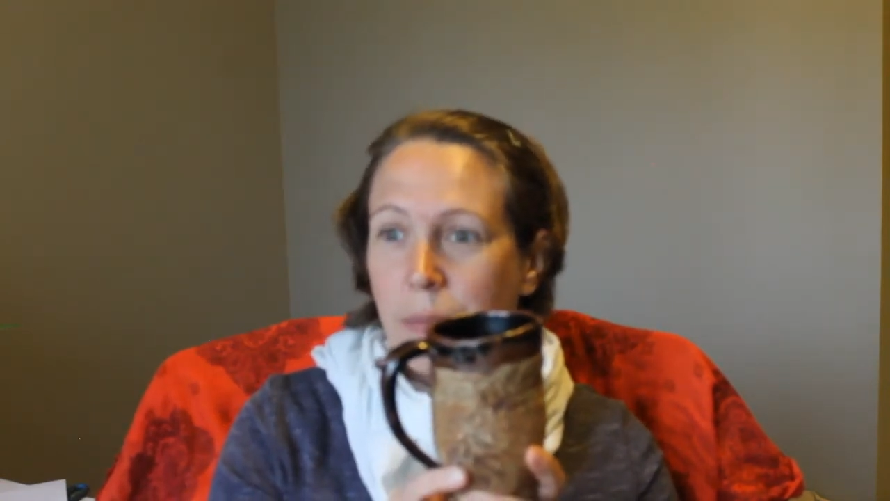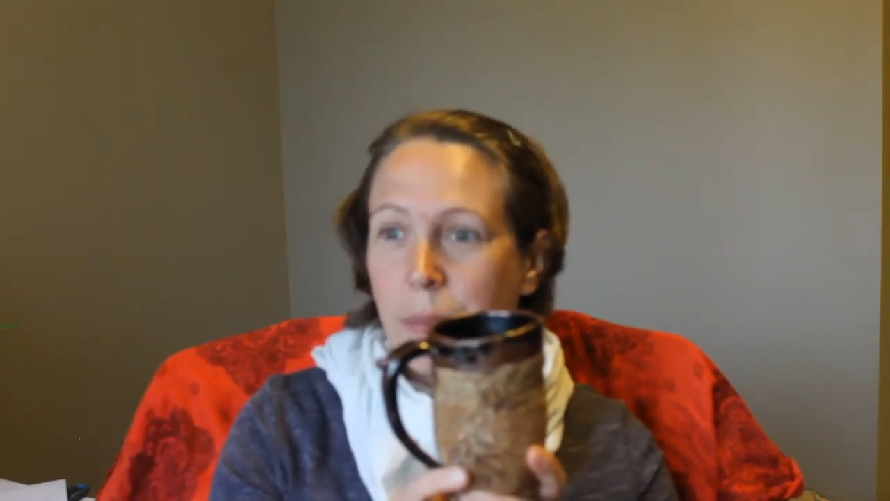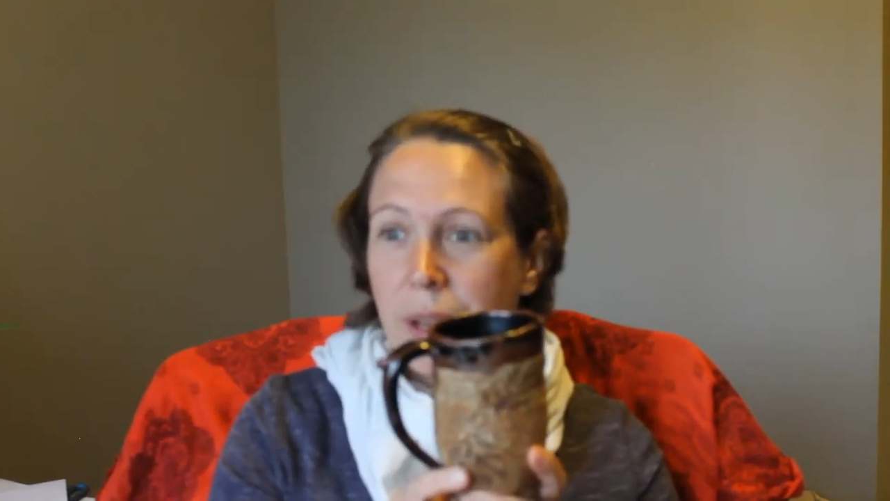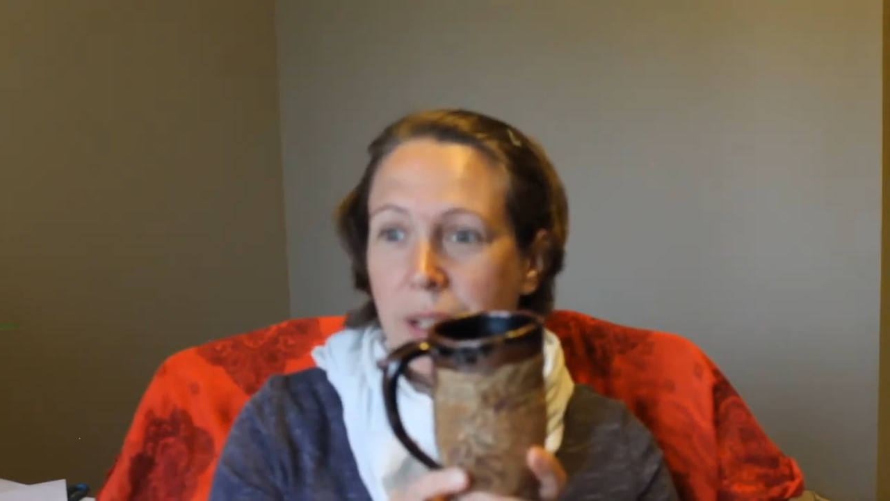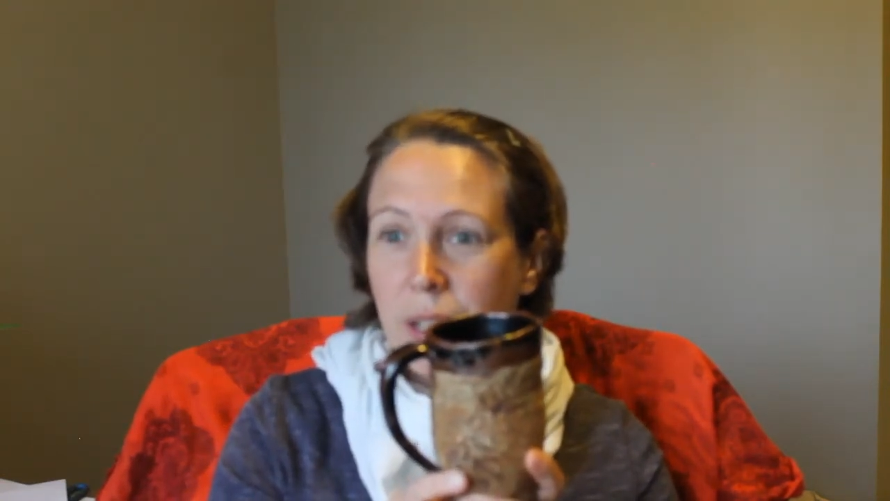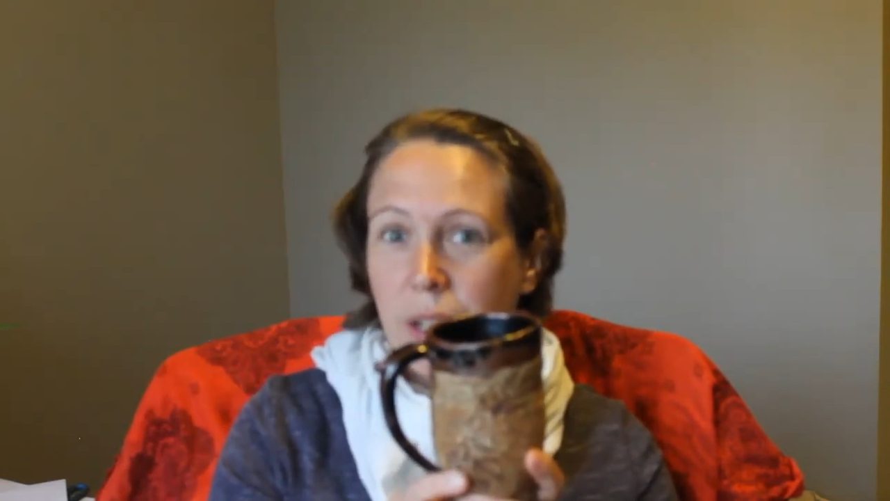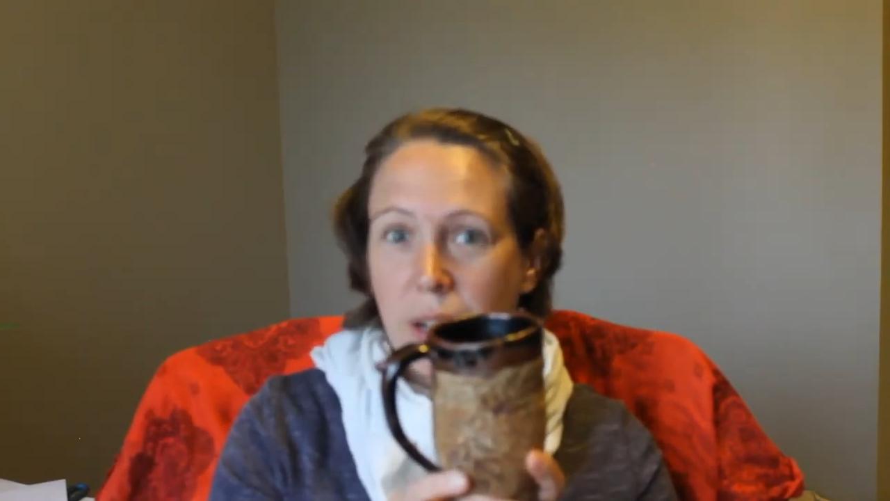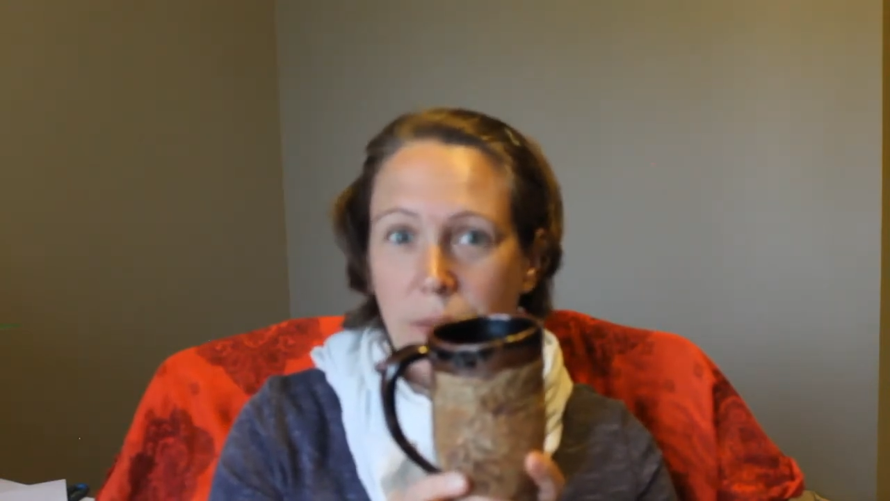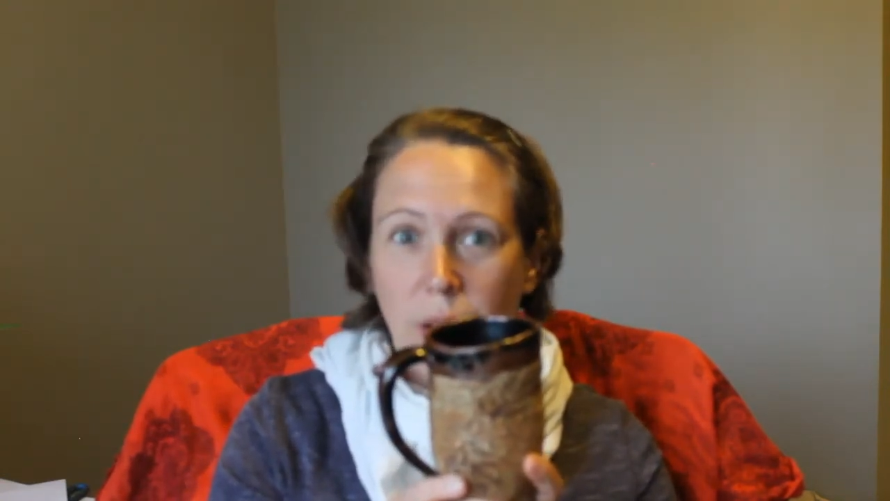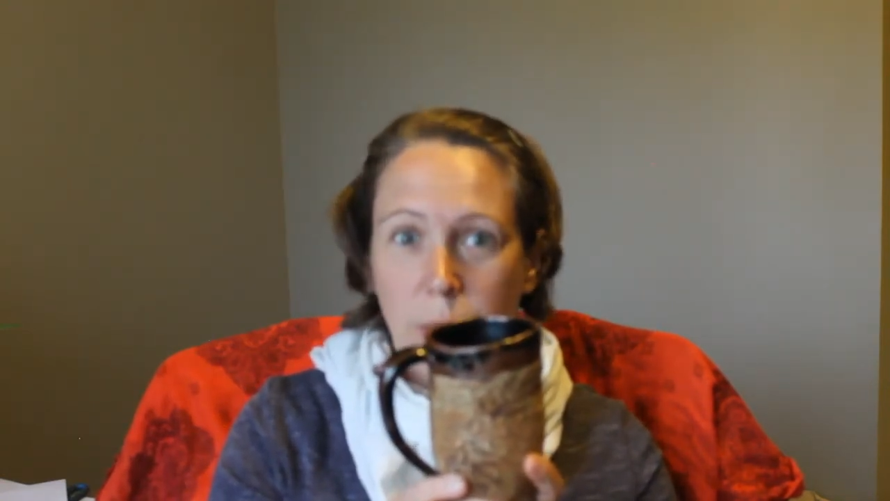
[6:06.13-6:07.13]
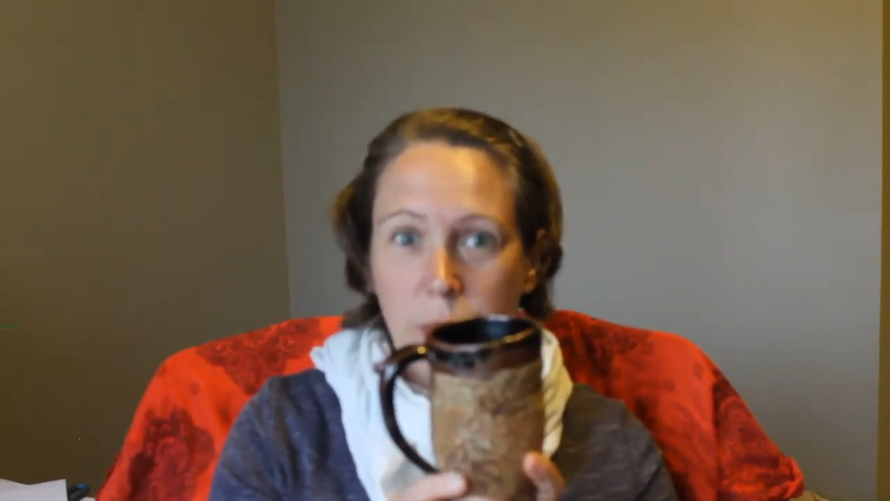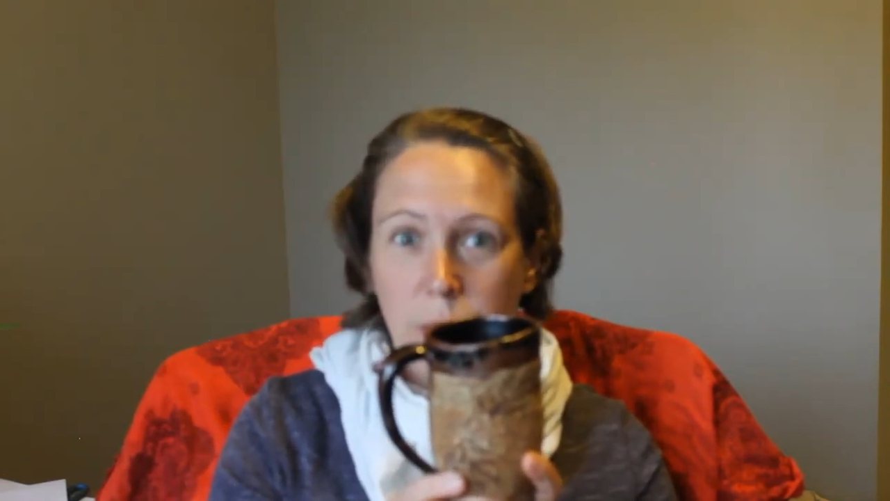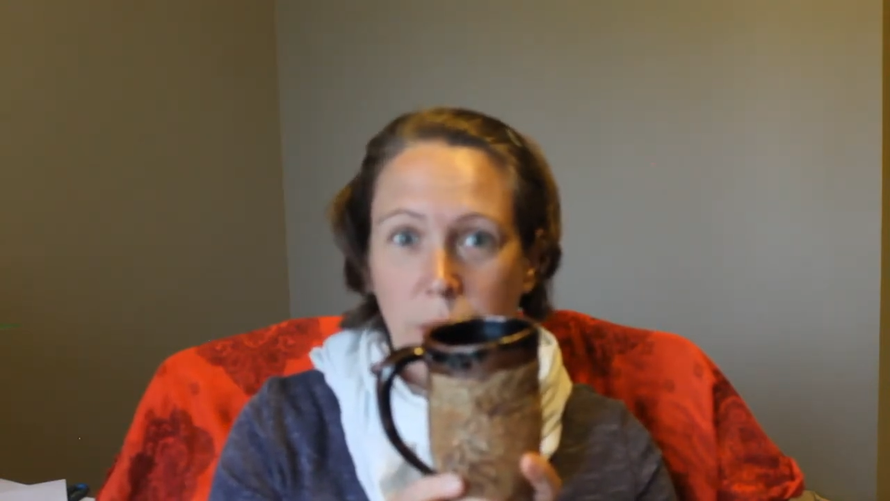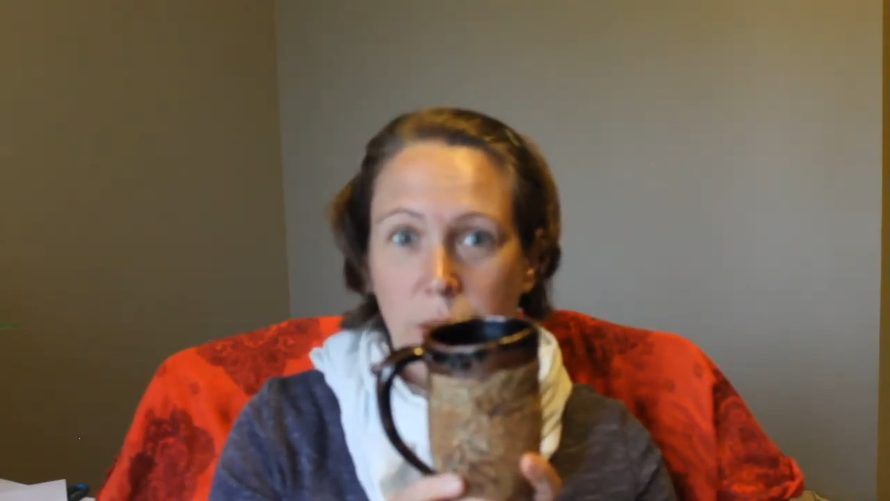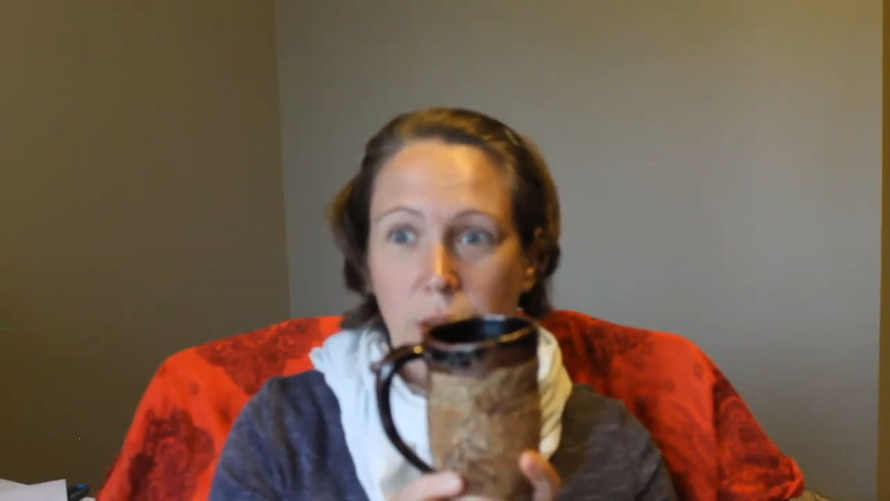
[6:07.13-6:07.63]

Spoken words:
because I didn't have the opportunity